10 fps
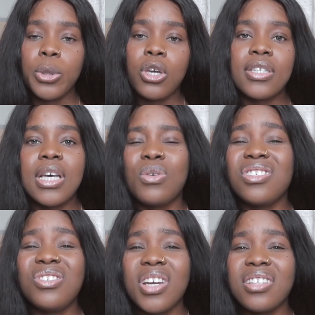because I was
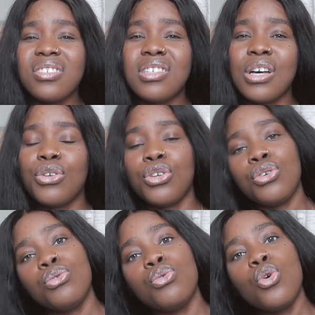just trying to tell
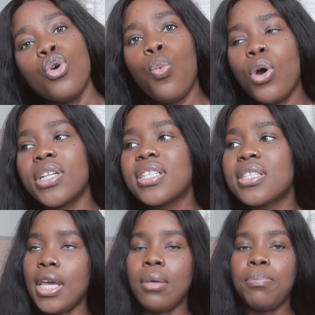you what
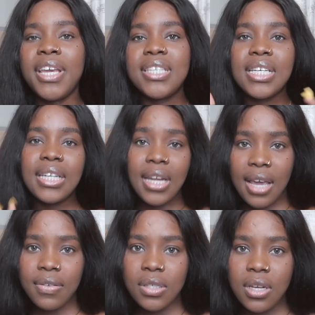a basic
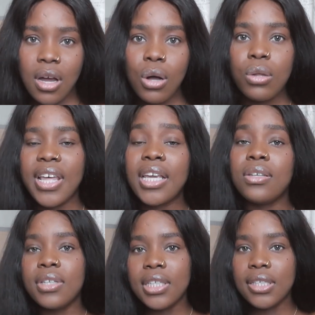lifestyle that
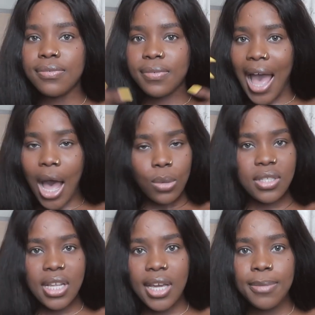you live
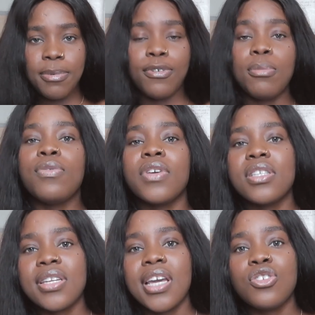outside before moving
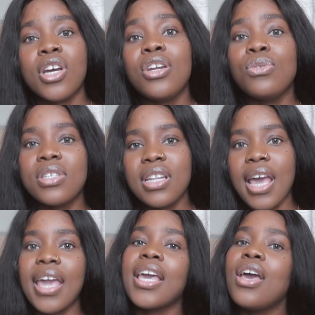to Nigeria looks
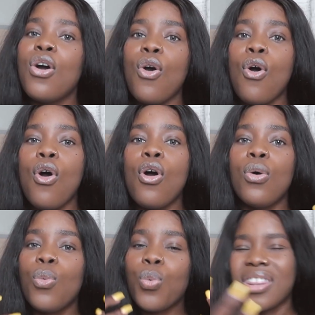like,
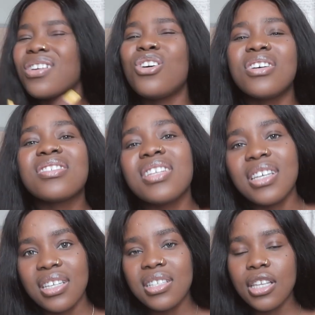or what the cost
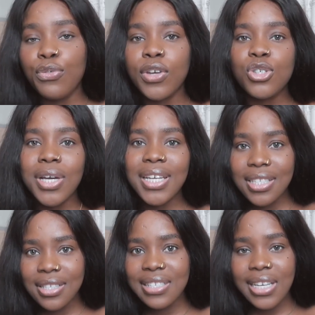is if you're trying
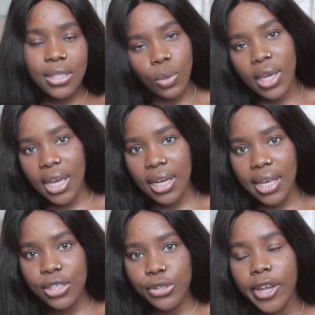to settle here in
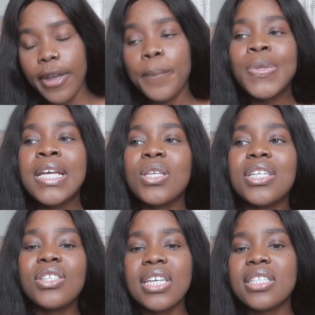Nigeria. So
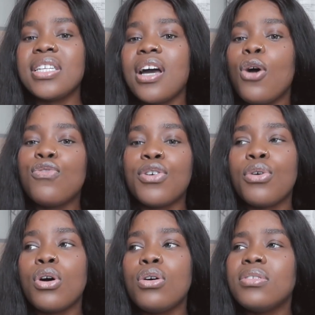as you can see that
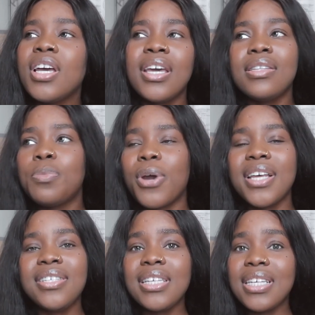overall the
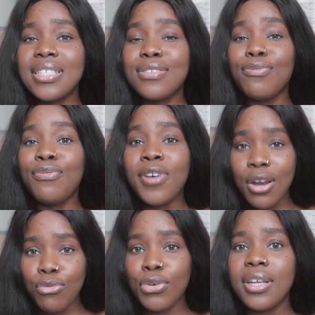pricing is
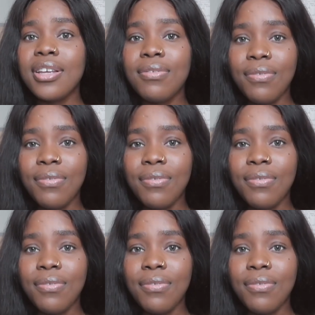very